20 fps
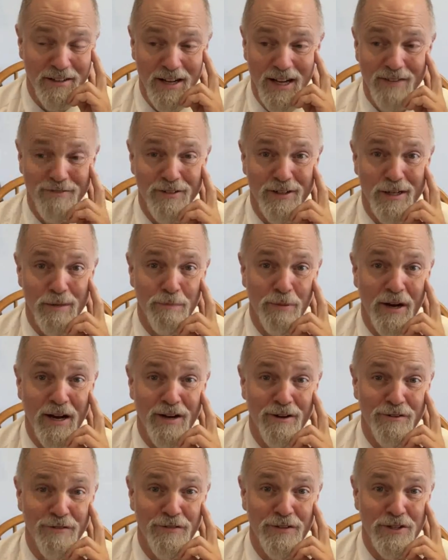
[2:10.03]
Not very
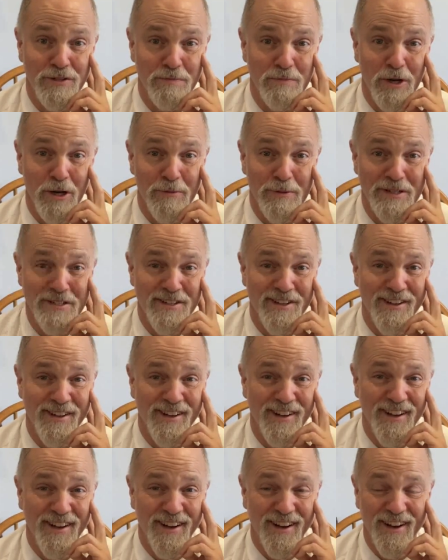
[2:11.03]
proud of this moment.
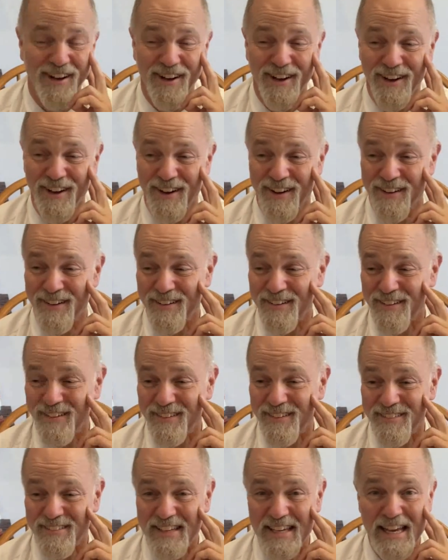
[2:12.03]
Uh,
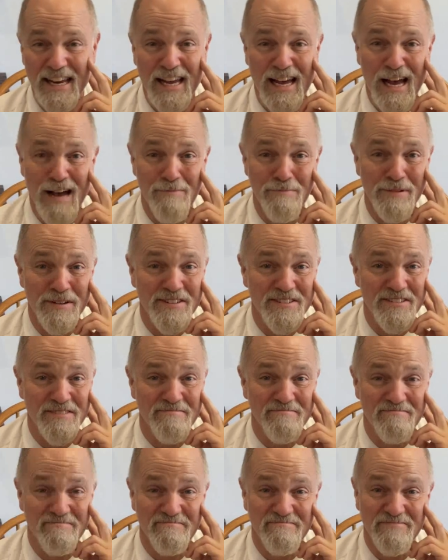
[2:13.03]
it
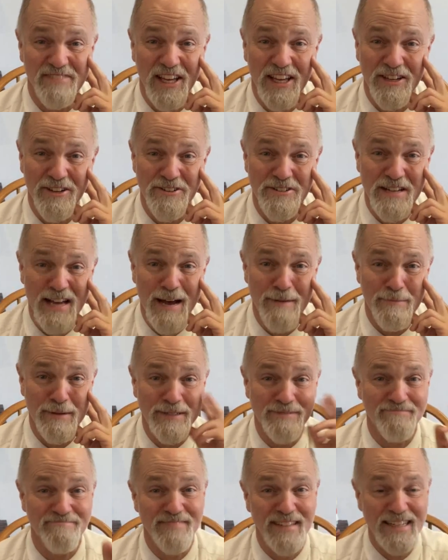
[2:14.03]
happens. Failures
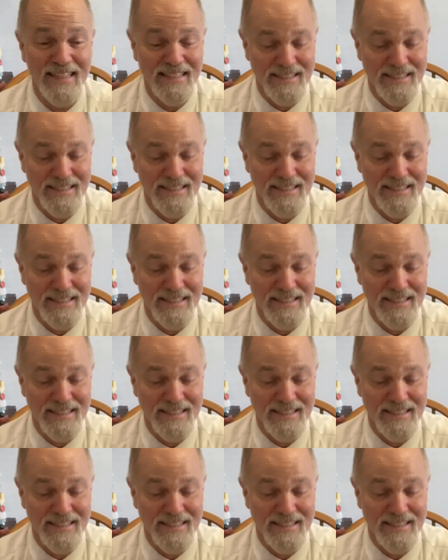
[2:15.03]
happen.